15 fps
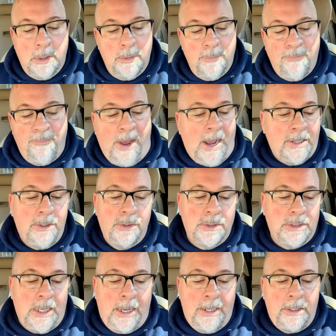
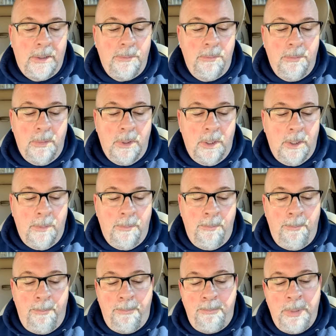factors that
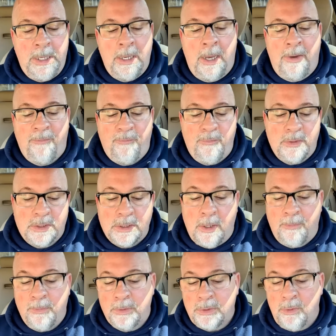BF
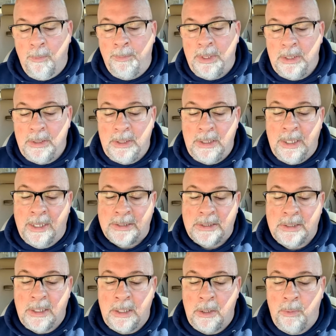suffers from
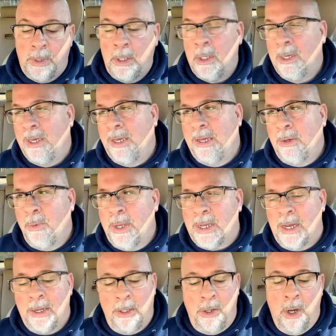PTSD. We
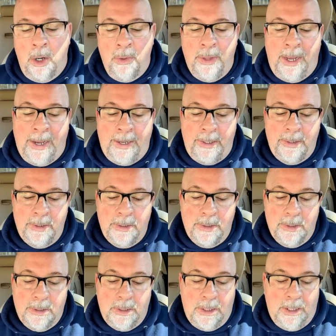kind of know that,
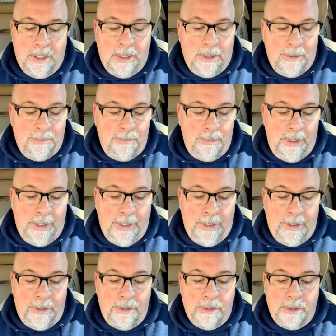
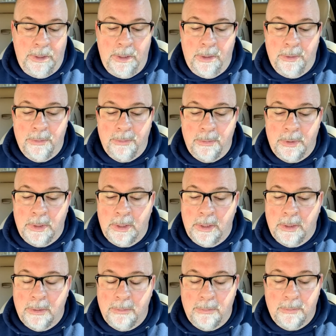and
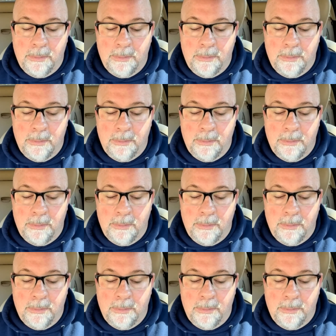the